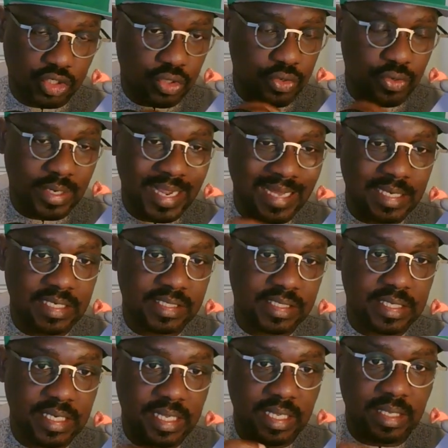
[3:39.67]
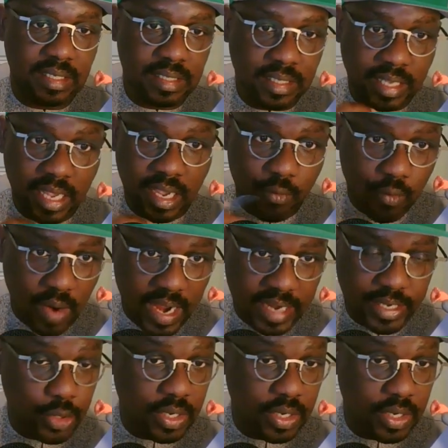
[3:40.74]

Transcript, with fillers: So you can easily get wet.